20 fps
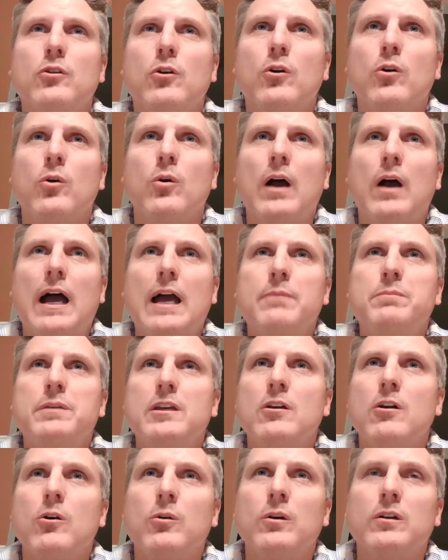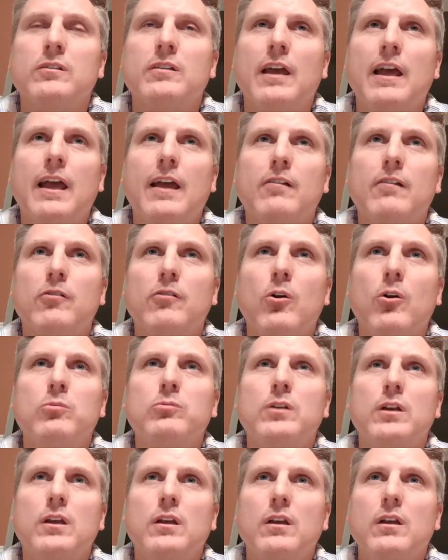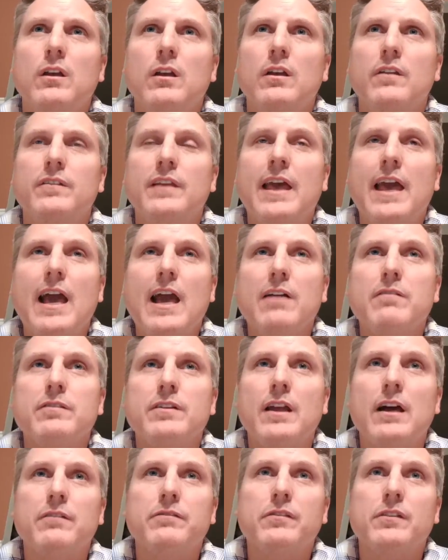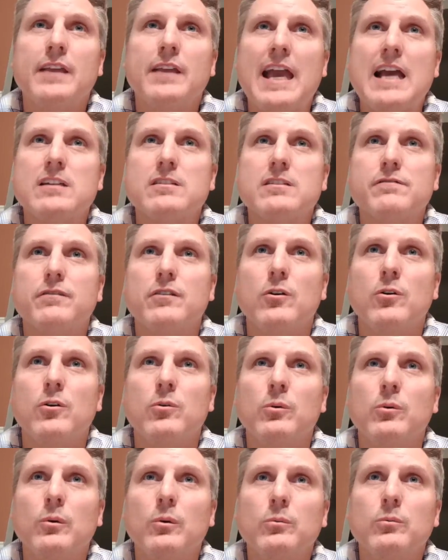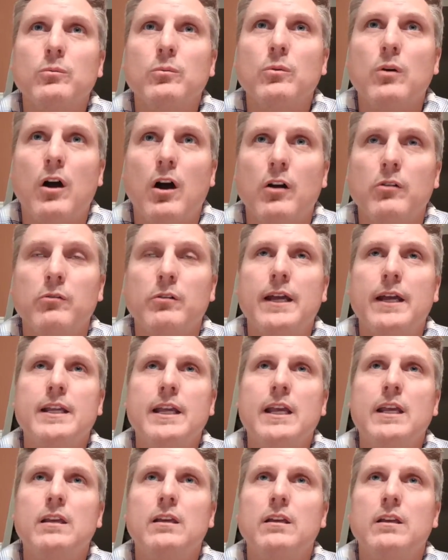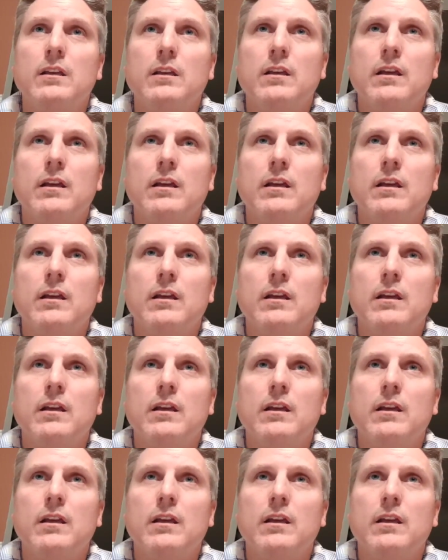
to go IPO it. They have grown, they have enough cash flow already.